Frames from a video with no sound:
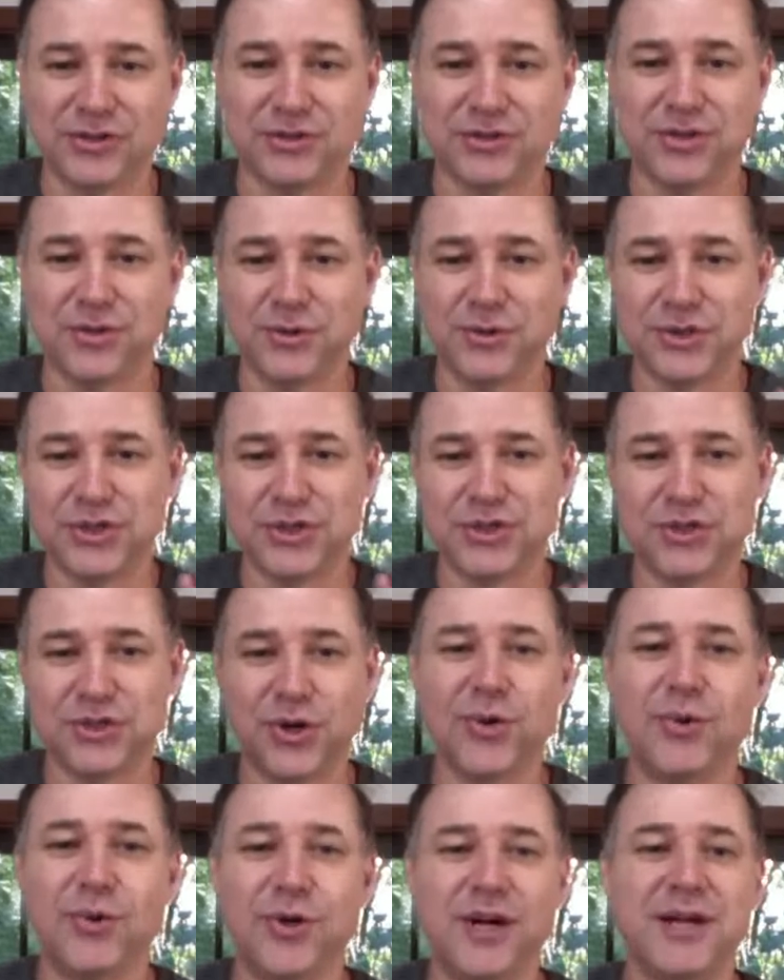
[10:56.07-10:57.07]
So they were
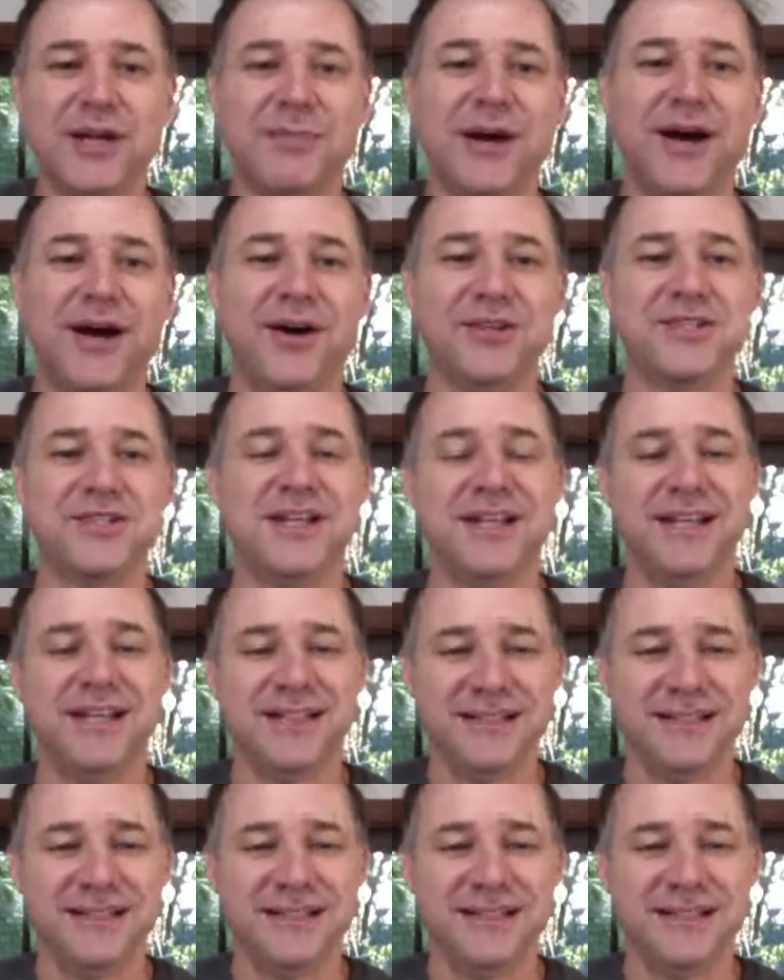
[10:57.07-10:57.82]
so worried about